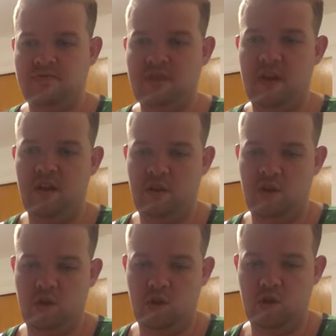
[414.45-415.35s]
that
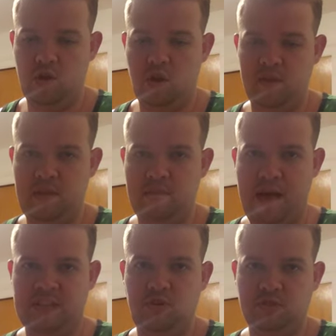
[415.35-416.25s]
only
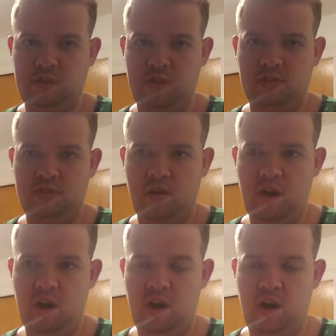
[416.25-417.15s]
magical students
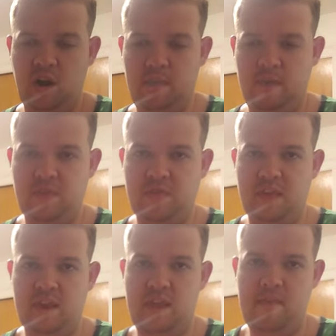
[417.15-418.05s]
are to be
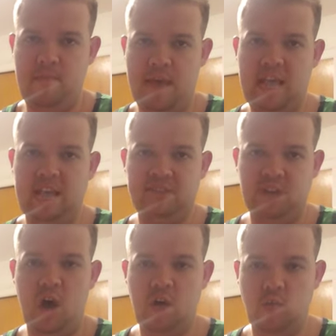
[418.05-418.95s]
within admitted to
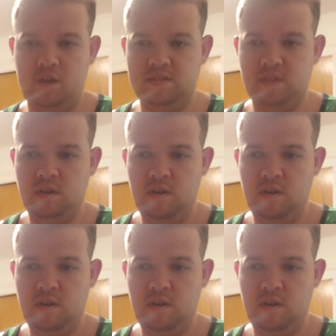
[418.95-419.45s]
Hogwarts.